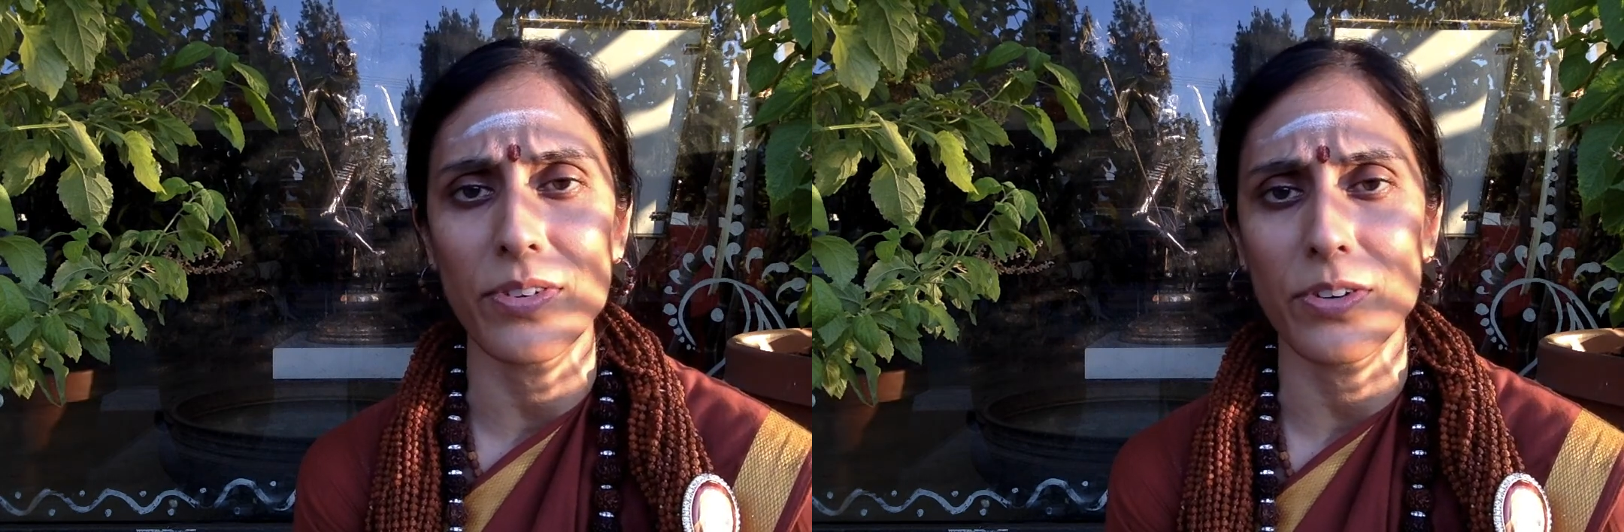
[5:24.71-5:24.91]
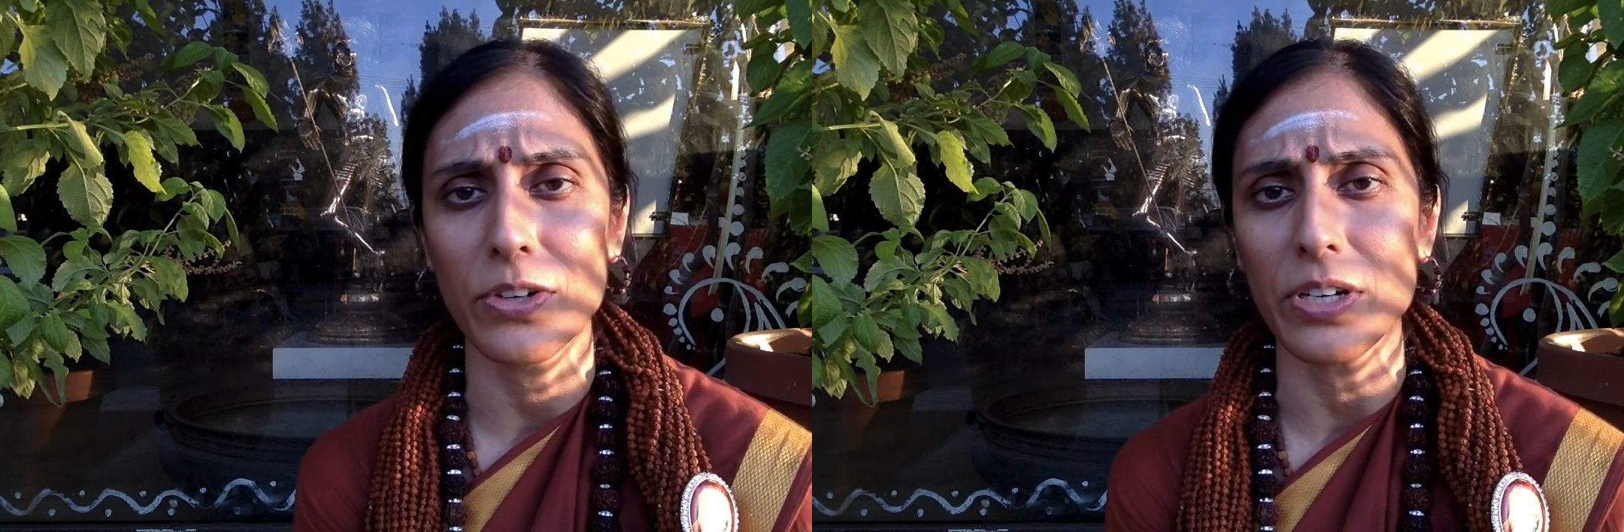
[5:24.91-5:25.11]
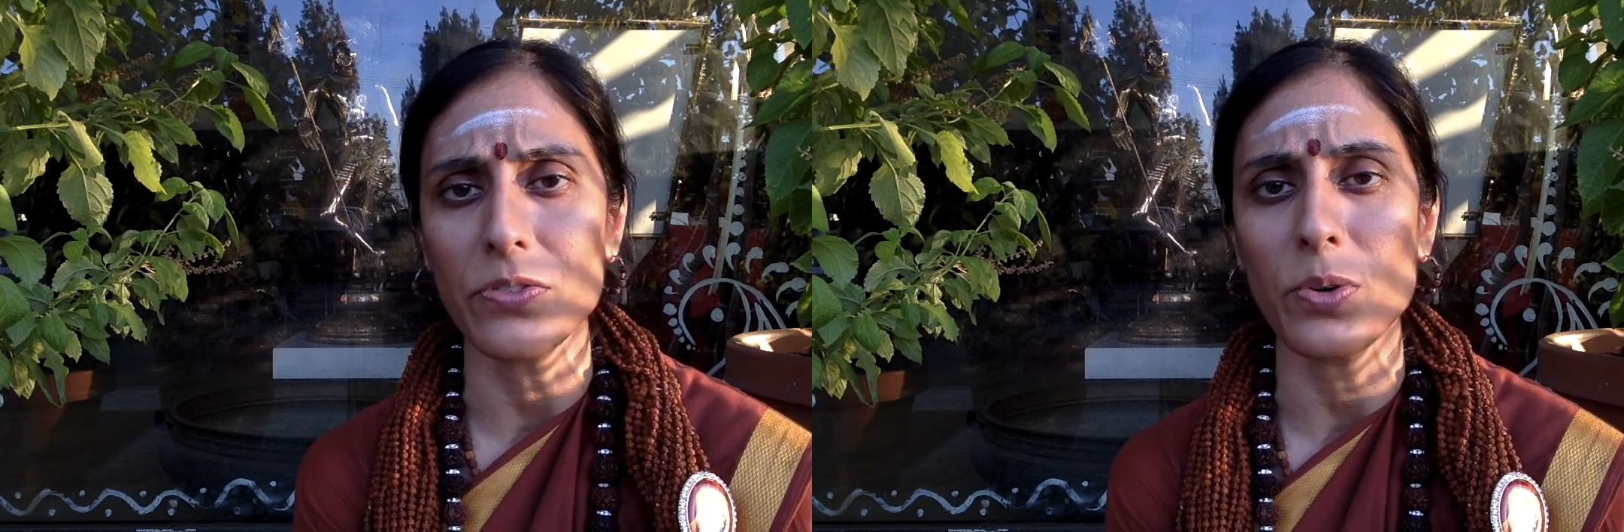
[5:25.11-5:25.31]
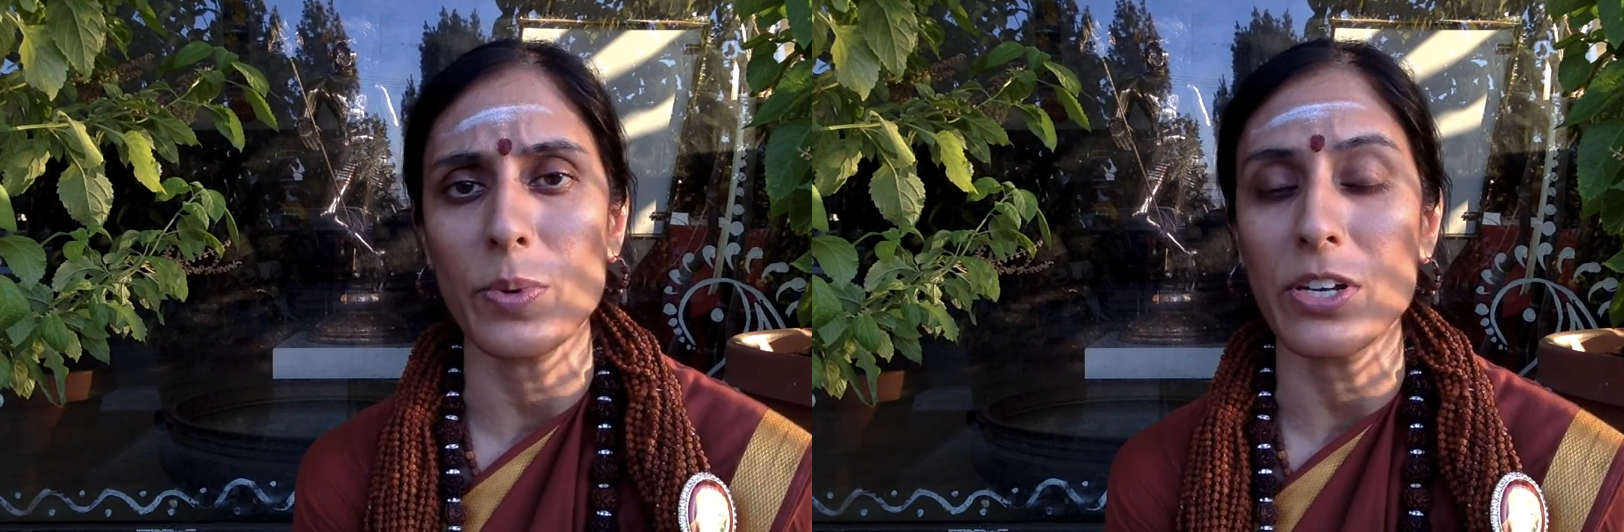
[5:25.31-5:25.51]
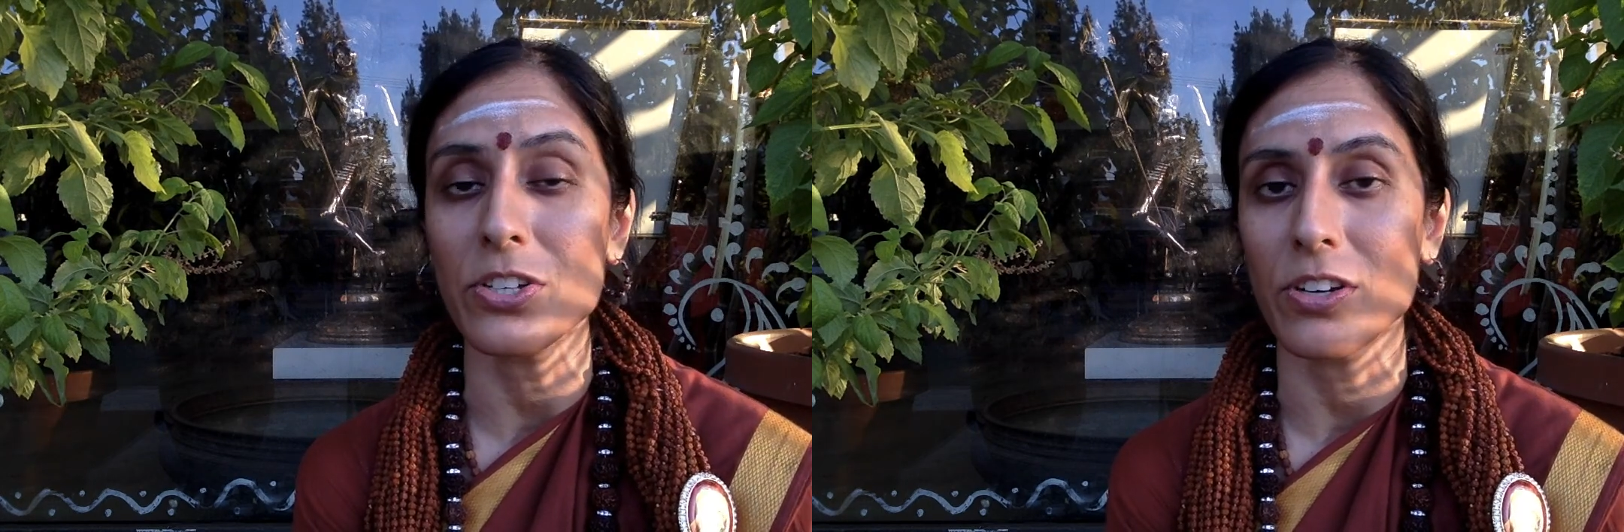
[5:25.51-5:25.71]
good
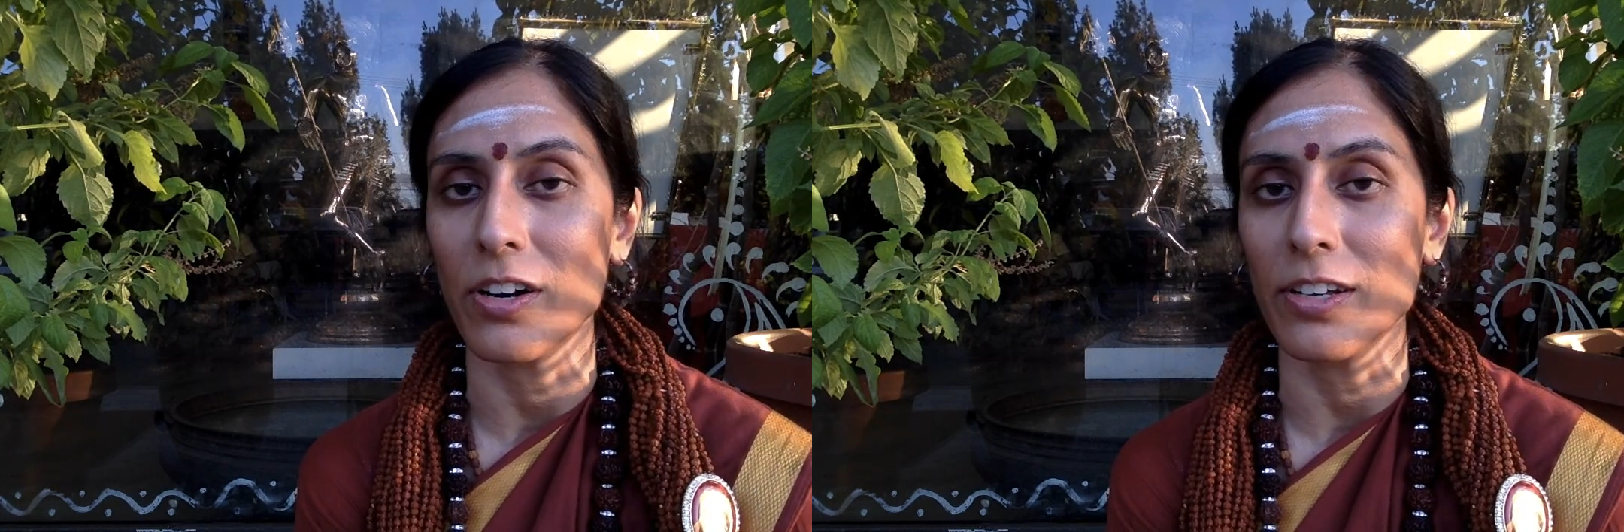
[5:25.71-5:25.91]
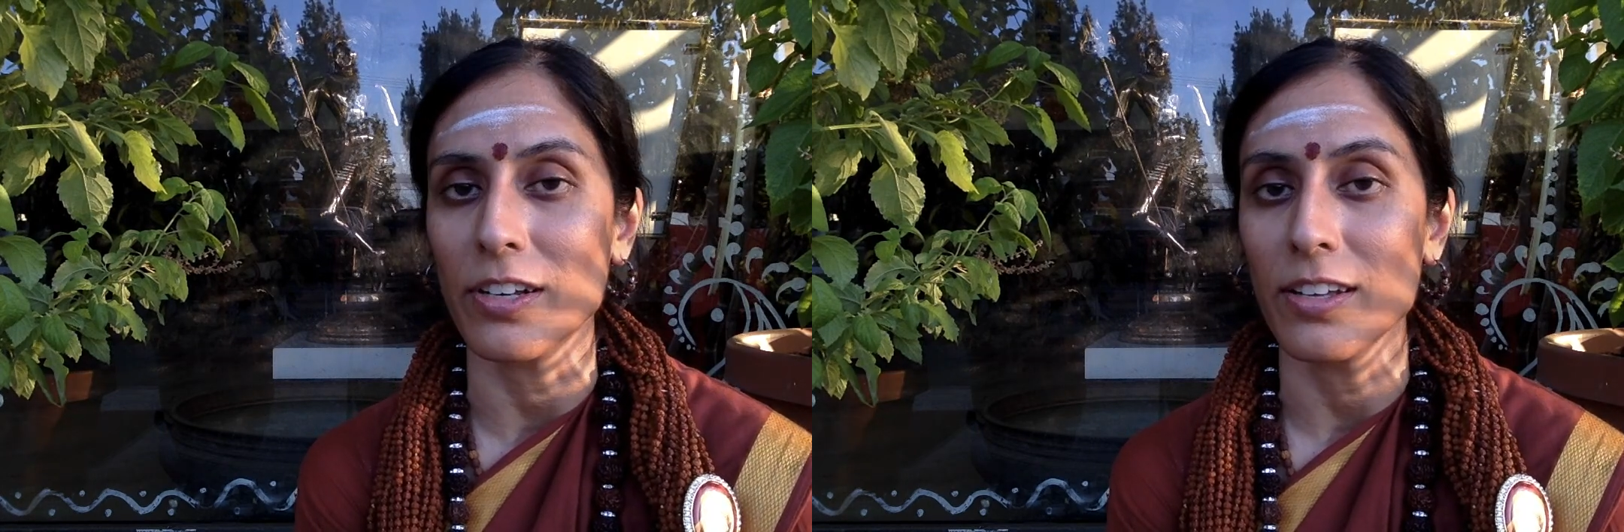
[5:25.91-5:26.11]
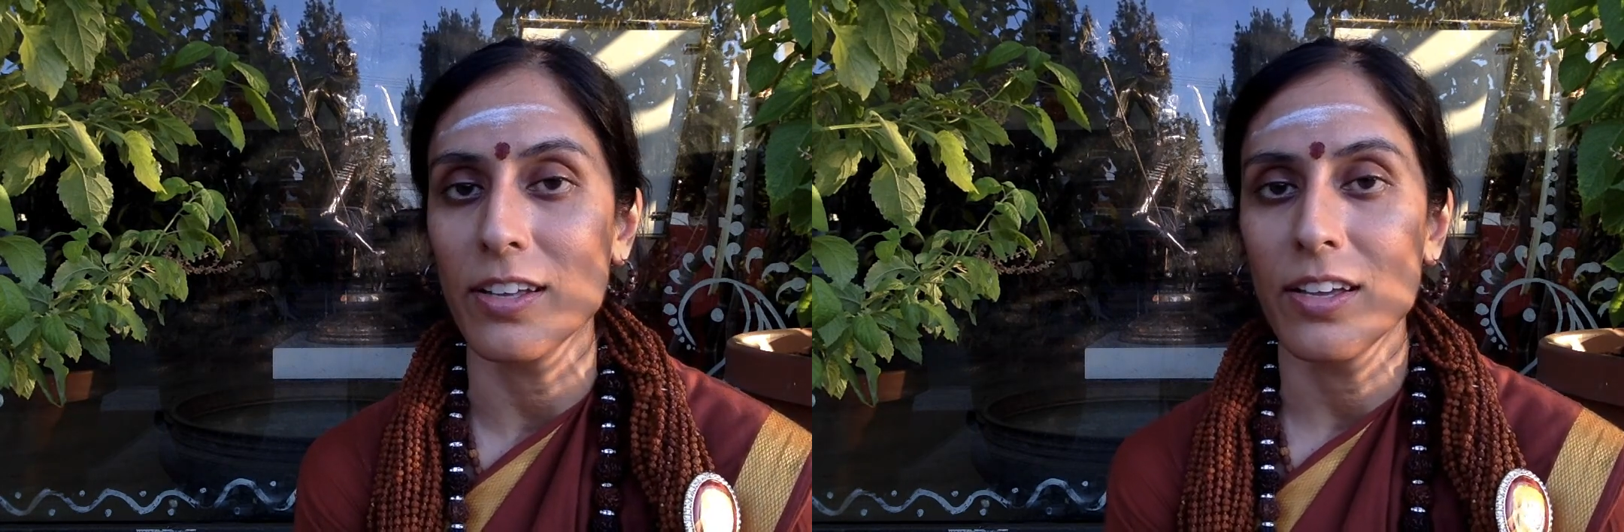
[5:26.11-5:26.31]
information on it.